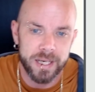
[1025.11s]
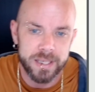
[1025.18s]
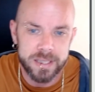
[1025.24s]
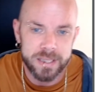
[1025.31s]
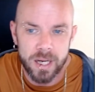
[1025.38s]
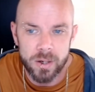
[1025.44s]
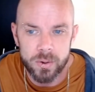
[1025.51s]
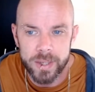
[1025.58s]

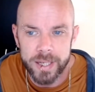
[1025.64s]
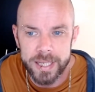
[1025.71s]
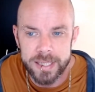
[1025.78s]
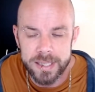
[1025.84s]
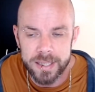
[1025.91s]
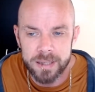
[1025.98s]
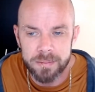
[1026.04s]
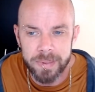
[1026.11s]
So
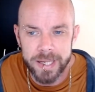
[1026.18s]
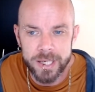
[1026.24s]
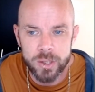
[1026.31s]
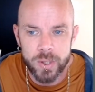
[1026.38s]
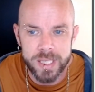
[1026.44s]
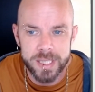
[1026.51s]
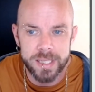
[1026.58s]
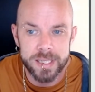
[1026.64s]
it's going to be
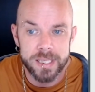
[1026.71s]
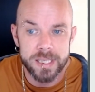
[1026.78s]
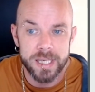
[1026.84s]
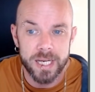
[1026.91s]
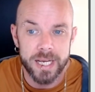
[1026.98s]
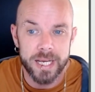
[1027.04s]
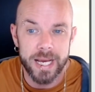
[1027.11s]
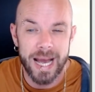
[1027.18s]
interesting to
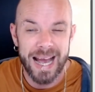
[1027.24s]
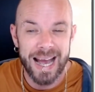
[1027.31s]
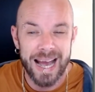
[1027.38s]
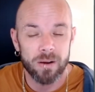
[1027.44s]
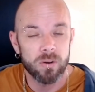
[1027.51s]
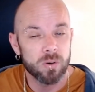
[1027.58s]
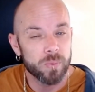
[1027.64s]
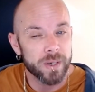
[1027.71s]
see
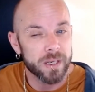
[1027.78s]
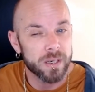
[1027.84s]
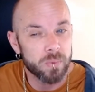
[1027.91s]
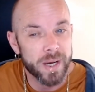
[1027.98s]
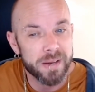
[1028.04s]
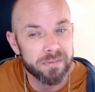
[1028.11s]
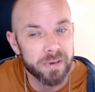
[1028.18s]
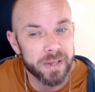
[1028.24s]
how long we're going to
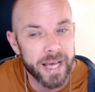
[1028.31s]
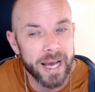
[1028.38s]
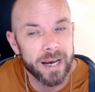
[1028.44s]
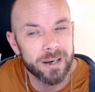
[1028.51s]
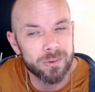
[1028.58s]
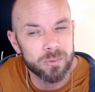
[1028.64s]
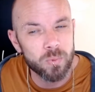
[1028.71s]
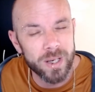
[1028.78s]
wait for that.
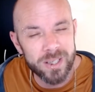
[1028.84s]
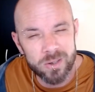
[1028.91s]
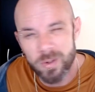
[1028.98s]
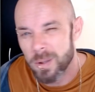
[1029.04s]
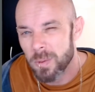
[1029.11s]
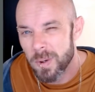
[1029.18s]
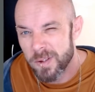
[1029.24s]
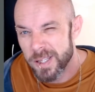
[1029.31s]
I'm
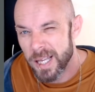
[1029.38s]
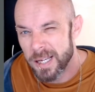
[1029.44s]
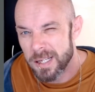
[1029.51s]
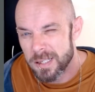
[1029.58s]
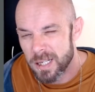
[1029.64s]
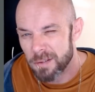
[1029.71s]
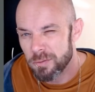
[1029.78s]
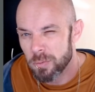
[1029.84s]
wondering whether that
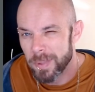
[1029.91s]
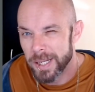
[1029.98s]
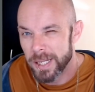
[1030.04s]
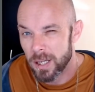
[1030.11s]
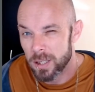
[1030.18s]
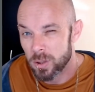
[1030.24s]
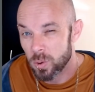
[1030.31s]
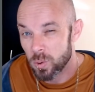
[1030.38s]
stuff will be
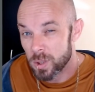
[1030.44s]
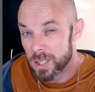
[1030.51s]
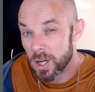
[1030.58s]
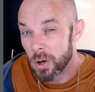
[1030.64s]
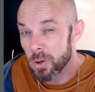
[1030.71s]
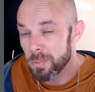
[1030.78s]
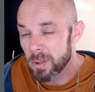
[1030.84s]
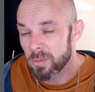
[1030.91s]
like an
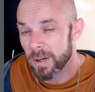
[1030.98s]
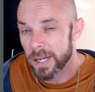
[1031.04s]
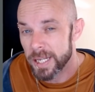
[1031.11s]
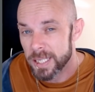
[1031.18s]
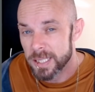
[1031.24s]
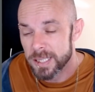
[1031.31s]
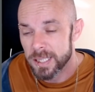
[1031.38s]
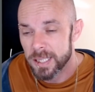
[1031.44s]
October
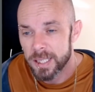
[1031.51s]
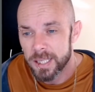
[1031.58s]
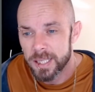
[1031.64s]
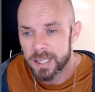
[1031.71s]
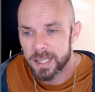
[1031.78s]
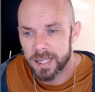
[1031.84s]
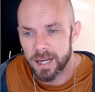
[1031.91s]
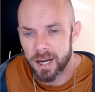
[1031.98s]
release,
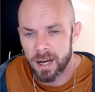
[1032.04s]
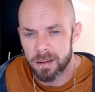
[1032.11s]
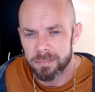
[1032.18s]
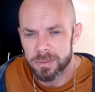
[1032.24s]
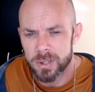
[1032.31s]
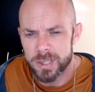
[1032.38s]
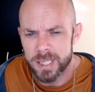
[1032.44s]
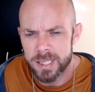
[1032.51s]

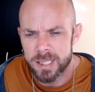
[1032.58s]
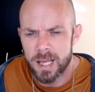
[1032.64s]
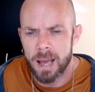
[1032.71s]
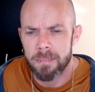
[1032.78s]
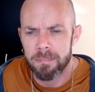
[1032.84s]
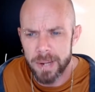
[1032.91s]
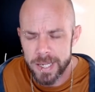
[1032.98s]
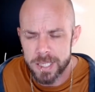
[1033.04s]
because it's
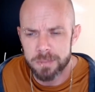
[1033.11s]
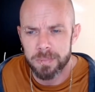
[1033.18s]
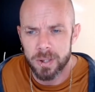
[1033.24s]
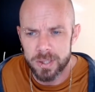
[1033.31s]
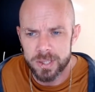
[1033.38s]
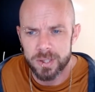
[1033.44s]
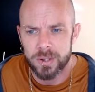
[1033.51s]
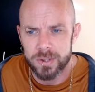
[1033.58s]
that Beast
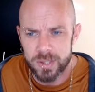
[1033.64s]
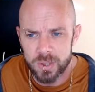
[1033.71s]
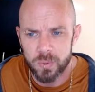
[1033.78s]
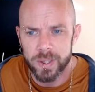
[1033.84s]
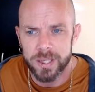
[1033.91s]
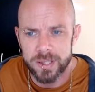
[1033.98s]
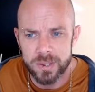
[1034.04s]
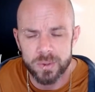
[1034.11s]
Boss on
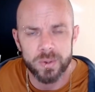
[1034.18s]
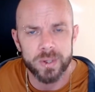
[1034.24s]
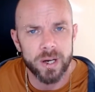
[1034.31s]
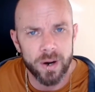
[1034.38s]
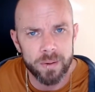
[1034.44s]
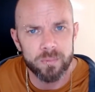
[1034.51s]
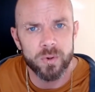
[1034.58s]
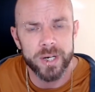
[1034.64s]
Squigosaur that
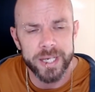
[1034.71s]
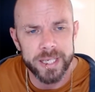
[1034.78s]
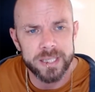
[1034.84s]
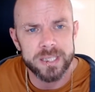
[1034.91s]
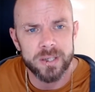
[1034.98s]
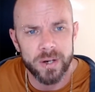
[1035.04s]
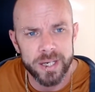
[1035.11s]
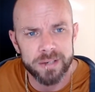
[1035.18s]
I'm really
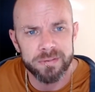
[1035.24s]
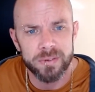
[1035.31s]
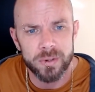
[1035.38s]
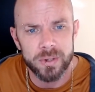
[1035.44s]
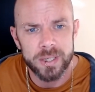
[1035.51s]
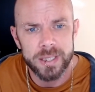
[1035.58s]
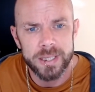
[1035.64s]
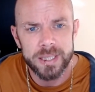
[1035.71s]
excited
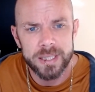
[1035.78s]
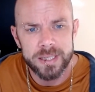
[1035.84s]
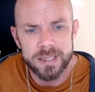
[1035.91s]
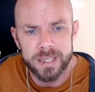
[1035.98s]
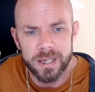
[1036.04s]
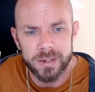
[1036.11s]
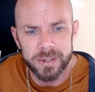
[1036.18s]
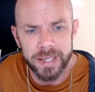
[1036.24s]
for.
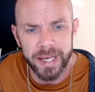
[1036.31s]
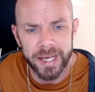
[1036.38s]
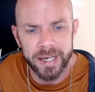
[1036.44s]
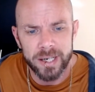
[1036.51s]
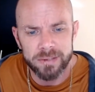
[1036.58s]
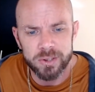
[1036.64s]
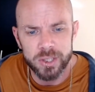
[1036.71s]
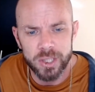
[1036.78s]
So yeah,
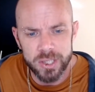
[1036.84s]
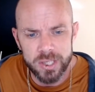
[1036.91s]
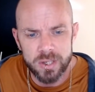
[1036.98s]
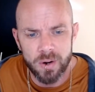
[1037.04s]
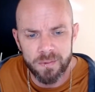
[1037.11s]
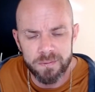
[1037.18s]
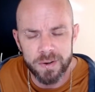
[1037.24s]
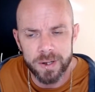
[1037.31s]
I've just
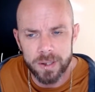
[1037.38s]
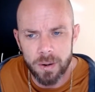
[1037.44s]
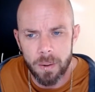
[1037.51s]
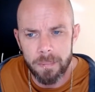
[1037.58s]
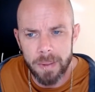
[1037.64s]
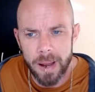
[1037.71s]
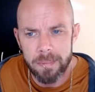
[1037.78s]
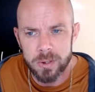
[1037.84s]
gone for the
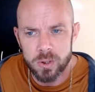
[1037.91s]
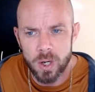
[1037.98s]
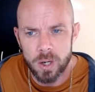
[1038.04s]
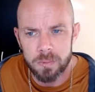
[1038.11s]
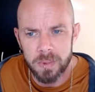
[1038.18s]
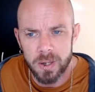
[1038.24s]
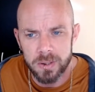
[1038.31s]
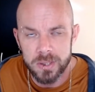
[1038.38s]
Combat
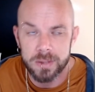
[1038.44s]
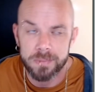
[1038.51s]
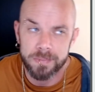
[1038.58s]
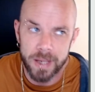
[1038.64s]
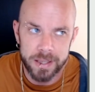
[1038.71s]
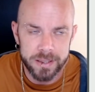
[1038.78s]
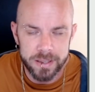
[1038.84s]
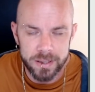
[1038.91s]
Patrol box
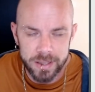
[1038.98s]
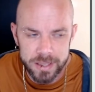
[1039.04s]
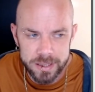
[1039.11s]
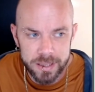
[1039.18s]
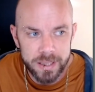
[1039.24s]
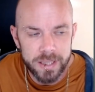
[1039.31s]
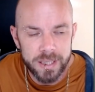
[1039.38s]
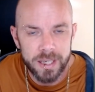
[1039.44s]
and the dice,
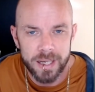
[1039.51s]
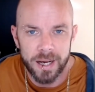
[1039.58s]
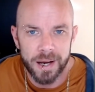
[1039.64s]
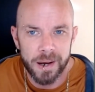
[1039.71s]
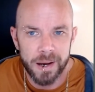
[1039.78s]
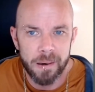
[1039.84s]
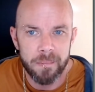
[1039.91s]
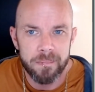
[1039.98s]

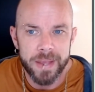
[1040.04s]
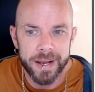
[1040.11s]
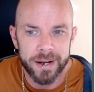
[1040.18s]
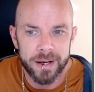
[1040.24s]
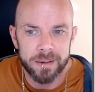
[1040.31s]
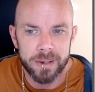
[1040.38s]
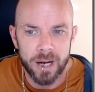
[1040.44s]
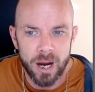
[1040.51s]
and
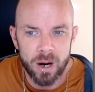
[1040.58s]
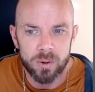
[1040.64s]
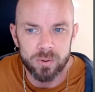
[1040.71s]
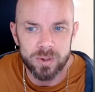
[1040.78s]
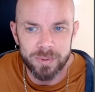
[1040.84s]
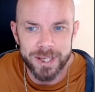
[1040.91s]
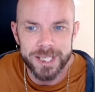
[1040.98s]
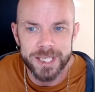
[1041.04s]
I want to hold
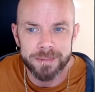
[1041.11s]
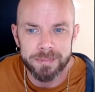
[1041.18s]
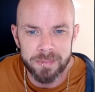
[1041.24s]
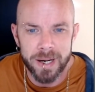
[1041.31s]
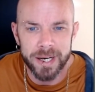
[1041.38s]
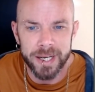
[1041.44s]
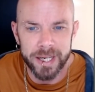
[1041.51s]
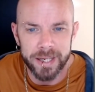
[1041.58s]
the rest of my
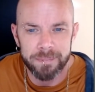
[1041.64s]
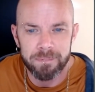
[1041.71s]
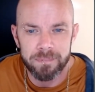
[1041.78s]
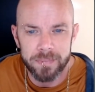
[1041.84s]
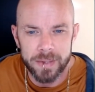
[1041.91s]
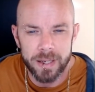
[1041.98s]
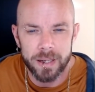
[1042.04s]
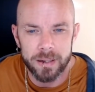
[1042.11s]
money
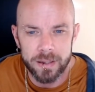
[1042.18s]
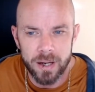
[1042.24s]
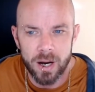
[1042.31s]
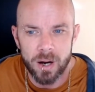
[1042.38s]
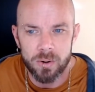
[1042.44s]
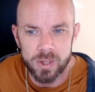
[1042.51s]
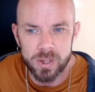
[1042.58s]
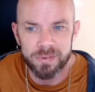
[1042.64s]
and
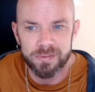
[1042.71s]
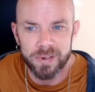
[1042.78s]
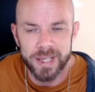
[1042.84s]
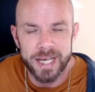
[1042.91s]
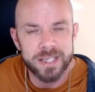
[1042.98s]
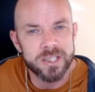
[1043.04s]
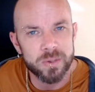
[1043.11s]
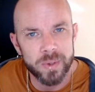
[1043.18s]
hold off for
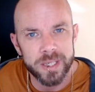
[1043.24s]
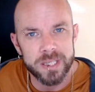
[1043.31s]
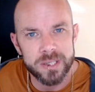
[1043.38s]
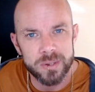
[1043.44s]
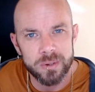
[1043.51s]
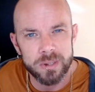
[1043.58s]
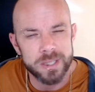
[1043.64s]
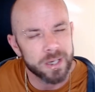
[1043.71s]
that
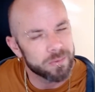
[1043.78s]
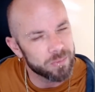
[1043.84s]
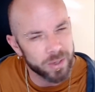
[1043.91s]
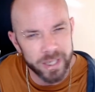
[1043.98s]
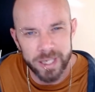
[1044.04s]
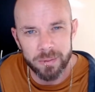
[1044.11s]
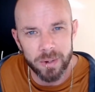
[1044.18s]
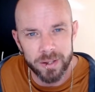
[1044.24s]
Squigosaur because I
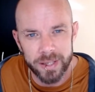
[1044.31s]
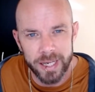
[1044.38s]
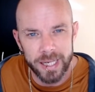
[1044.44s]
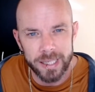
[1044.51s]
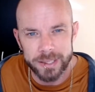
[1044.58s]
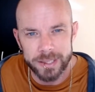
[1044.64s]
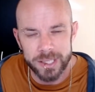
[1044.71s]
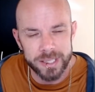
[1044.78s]
really want
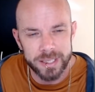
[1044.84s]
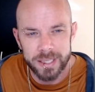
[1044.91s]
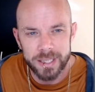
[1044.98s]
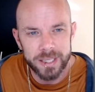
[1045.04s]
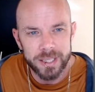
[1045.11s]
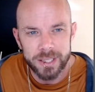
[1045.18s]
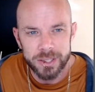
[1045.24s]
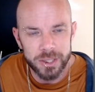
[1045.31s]
that.
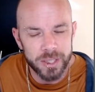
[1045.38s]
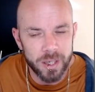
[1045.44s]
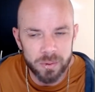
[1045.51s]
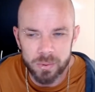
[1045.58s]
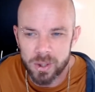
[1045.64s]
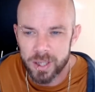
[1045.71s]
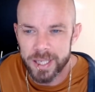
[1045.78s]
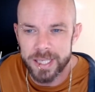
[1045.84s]
Do you know
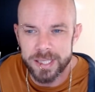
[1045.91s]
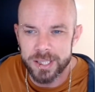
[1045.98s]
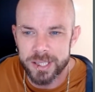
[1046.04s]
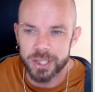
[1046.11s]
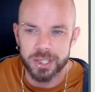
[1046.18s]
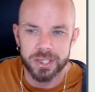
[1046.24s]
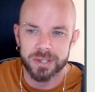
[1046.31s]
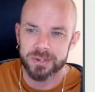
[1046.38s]
what? It's
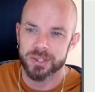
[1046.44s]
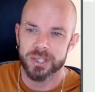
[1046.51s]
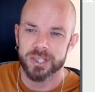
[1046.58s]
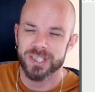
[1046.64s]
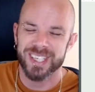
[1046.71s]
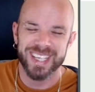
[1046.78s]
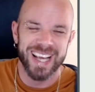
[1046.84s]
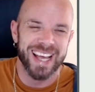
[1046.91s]

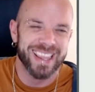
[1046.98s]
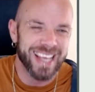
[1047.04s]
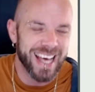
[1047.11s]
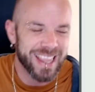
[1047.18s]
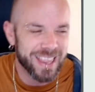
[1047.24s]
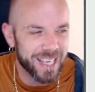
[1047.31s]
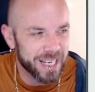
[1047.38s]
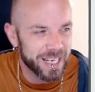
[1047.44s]
just to get
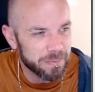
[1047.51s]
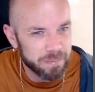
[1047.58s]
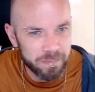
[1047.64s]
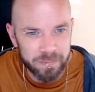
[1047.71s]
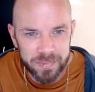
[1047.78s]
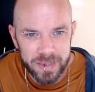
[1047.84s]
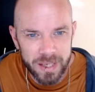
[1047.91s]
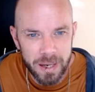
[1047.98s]
that thing
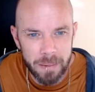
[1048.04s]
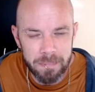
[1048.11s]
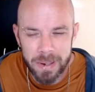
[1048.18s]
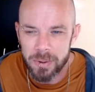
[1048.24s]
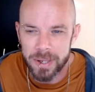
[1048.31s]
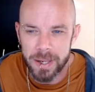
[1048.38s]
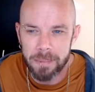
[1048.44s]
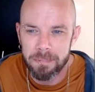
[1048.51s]
and
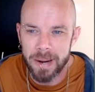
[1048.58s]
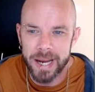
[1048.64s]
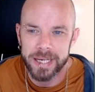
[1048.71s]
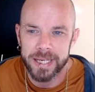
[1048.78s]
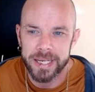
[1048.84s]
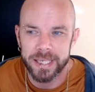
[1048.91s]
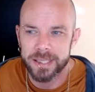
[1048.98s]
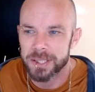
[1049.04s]
build it and
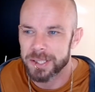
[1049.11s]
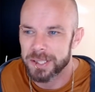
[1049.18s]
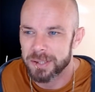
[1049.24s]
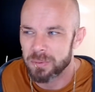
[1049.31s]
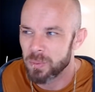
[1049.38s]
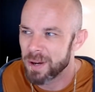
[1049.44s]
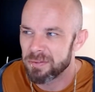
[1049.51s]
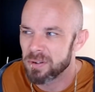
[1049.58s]
paint it.
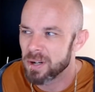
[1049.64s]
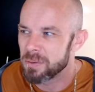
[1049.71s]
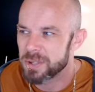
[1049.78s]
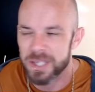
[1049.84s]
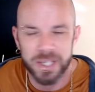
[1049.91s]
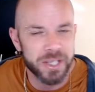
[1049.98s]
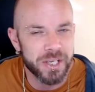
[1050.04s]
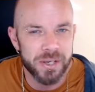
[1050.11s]
Just whether I was
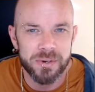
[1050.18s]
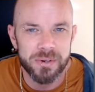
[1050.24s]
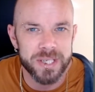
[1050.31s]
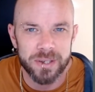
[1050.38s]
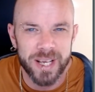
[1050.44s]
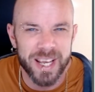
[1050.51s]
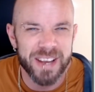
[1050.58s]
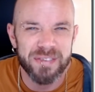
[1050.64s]
going to use
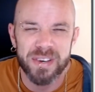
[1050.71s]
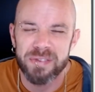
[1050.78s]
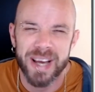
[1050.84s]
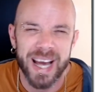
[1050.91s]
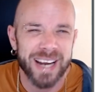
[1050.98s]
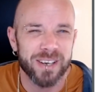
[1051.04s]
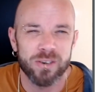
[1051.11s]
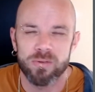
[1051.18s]
it, or even if it
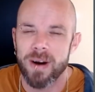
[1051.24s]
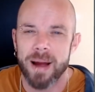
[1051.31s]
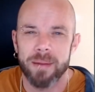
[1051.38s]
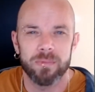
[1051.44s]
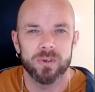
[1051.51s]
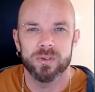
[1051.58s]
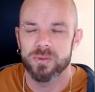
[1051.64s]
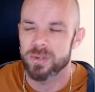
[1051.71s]
had
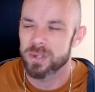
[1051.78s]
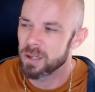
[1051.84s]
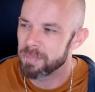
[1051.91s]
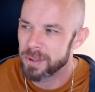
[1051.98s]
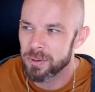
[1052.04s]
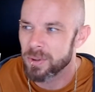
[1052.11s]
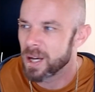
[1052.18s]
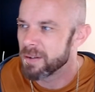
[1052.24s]
crap rules, I'd
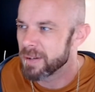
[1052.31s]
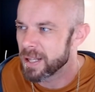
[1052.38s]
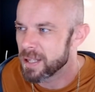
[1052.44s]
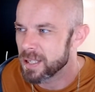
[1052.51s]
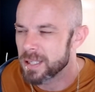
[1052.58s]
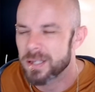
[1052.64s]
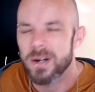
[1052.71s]
be all over that thing.